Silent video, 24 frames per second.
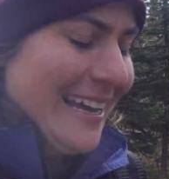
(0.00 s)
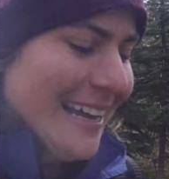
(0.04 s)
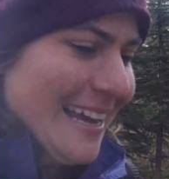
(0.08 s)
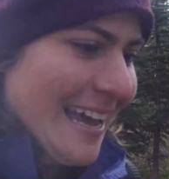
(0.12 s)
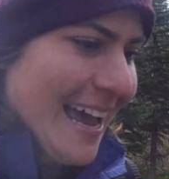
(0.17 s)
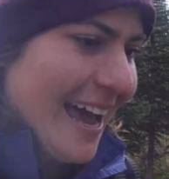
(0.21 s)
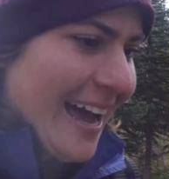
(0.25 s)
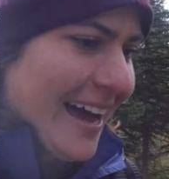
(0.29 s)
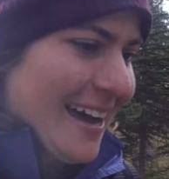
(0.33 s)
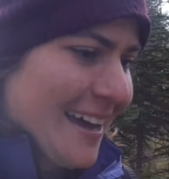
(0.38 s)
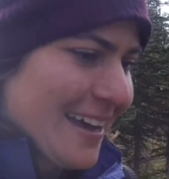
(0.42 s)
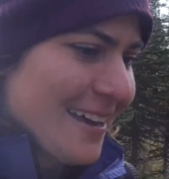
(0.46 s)

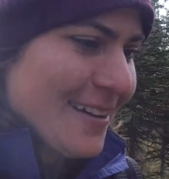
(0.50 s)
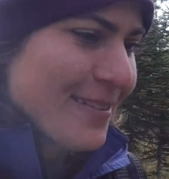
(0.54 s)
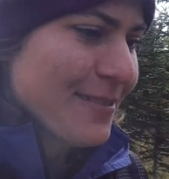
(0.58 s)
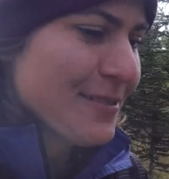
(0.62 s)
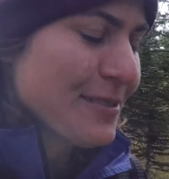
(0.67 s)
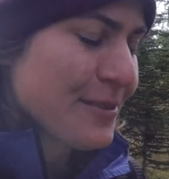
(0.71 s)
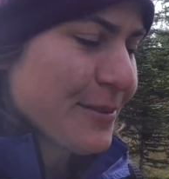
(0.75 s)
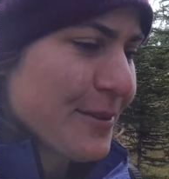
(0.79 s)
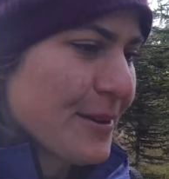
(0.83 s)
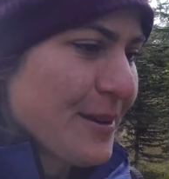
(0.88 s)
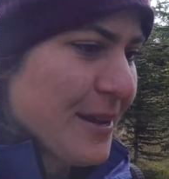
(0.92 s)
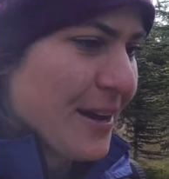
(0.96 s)
yeah, it
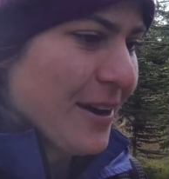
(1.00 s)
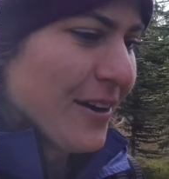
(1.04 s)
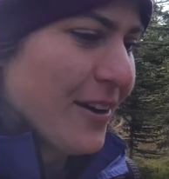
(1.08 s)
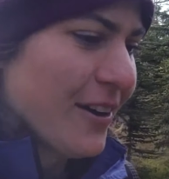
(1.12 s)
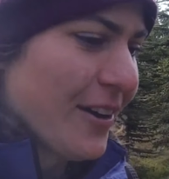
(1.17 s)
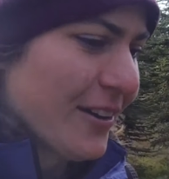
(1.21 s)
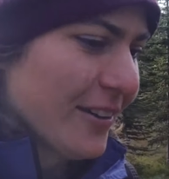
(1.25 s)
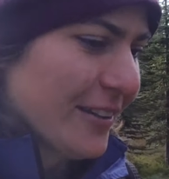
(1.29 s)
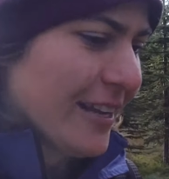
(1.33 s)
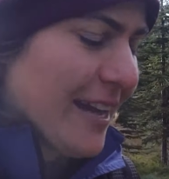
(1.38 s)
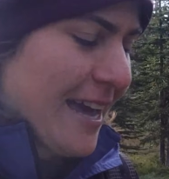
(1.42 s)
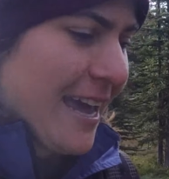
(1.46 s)
was windy
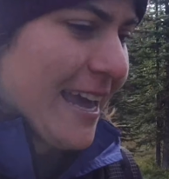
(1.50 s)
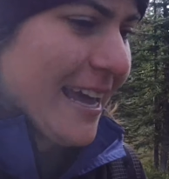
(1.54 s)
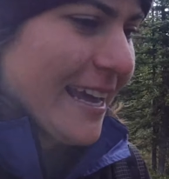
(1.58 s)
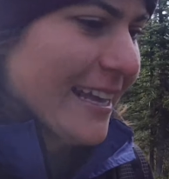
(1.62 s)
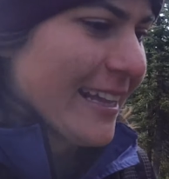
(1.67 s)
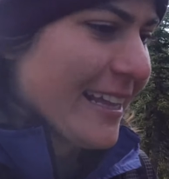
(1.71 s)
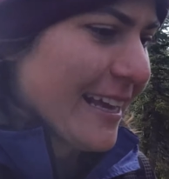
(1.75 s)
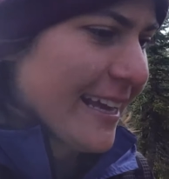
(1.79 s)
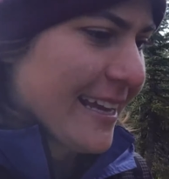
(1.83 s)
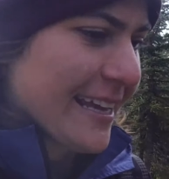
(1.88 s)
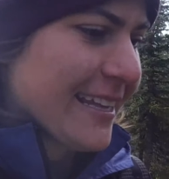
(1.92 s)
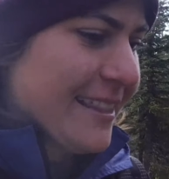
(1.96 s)
all night.
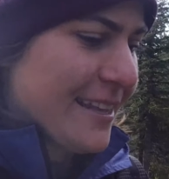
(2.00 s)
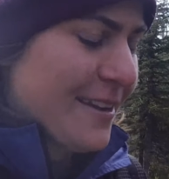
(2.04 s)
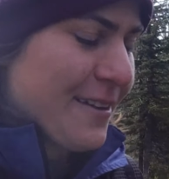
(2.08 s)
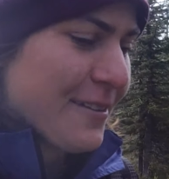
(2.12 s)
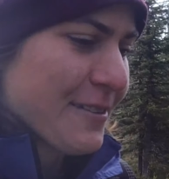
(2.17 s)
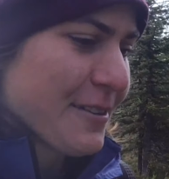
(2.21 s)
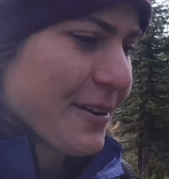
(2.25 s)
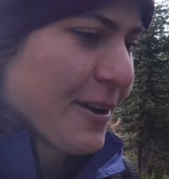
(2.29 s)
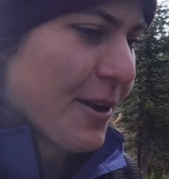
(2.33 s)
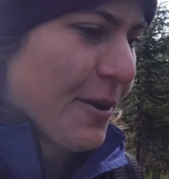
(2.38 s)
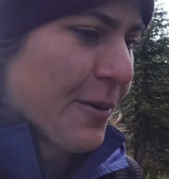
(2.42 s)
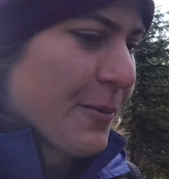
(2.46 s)
Like, there
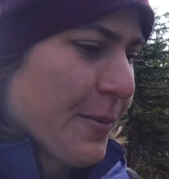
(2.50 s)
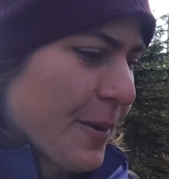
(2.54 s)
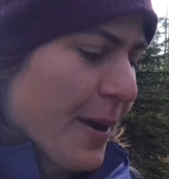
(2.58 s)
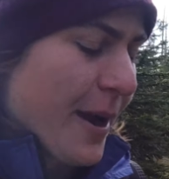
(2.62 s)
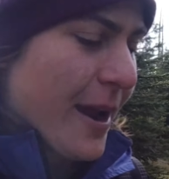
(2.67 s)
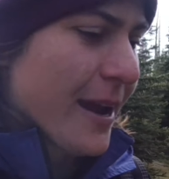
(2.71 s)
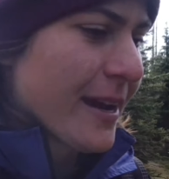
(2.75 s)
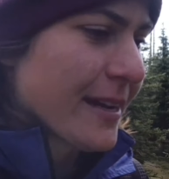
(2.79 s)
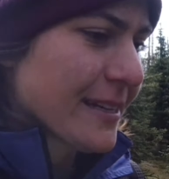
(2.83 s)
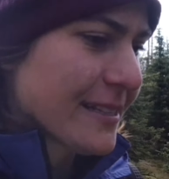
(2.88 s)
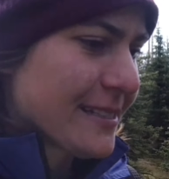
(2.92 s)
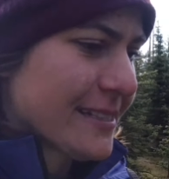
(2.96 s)
were no
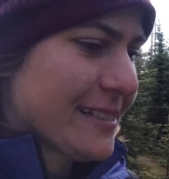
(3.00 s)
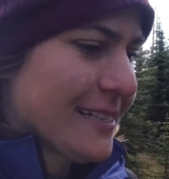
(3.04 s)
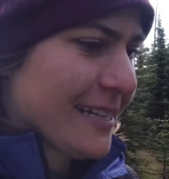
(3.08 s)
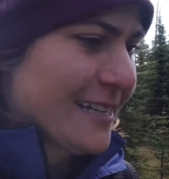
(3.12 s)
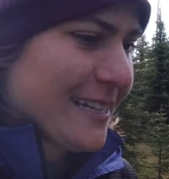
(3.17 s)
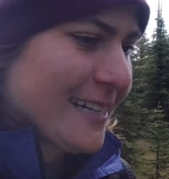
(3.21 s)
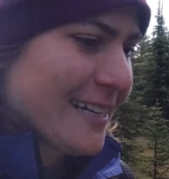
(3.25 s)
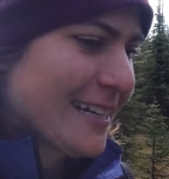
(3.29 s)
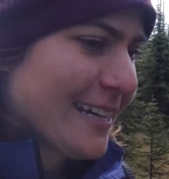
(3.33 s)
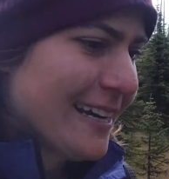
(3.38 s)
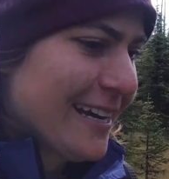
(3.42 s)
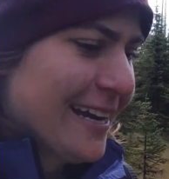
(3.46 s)
breaks.
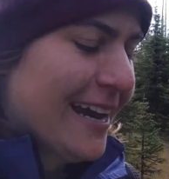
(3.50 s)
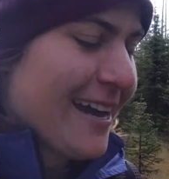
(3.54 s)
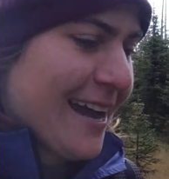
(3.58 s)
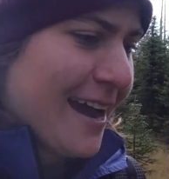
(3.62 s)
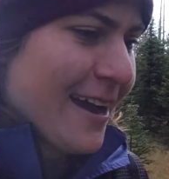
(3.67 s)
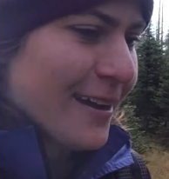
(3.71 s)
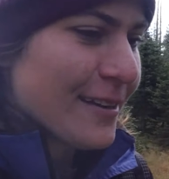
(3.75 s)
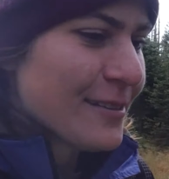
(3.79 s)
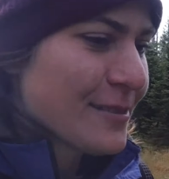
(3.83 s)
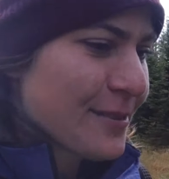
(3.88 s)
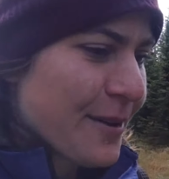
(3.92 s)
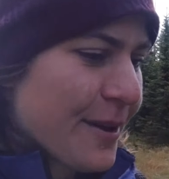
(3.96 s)

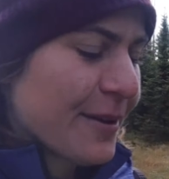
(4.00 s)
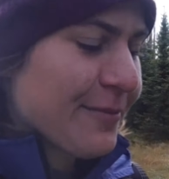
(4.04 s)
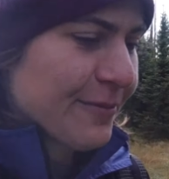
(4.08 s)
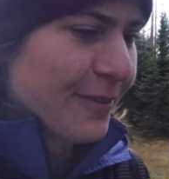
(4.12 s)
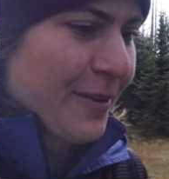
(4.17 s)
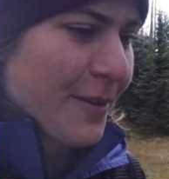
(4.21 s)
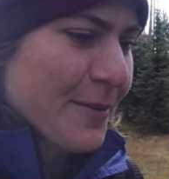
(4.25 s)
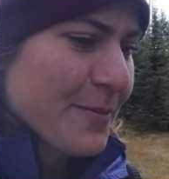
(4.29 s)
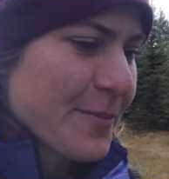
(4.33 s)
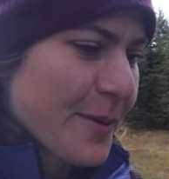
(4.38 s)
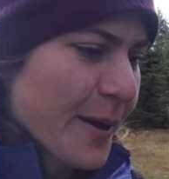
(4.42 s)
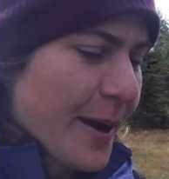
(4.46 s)
I was waiting
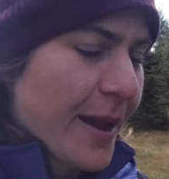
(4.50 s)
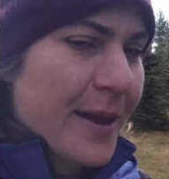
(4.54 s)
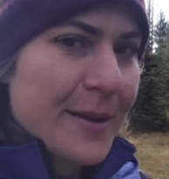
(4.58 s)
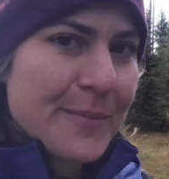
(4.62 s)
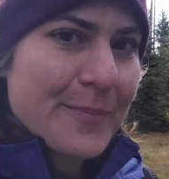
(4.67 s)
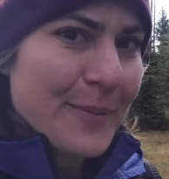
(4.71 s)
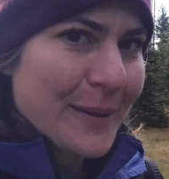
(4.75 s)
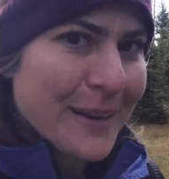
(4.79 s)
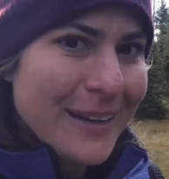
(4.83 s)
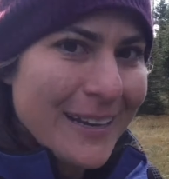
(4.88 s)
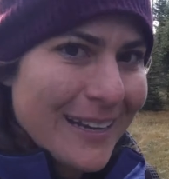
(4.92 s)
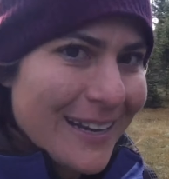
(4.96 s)
for a break,
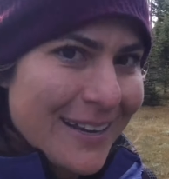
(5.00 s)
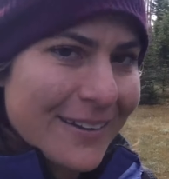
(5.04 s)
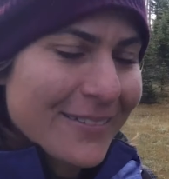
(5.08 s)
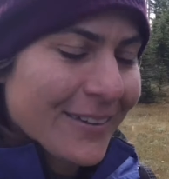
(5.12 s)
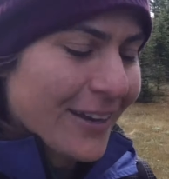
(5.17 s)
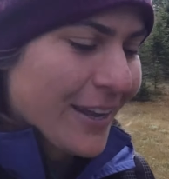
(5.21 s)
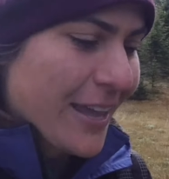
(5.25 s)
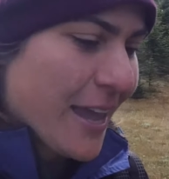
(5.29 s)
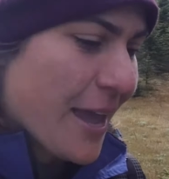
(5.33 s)
but it never